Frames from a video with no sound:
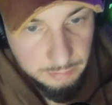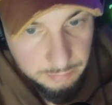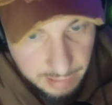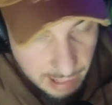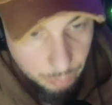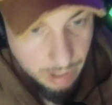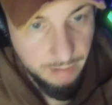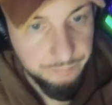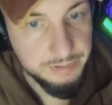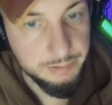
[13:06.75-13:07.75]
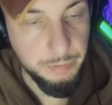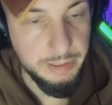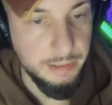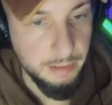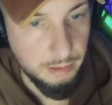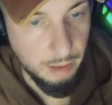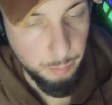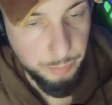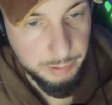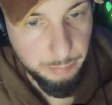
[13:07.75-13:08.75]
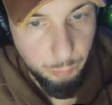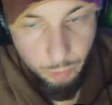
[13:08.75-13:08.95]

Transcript: Now I have this media company, man,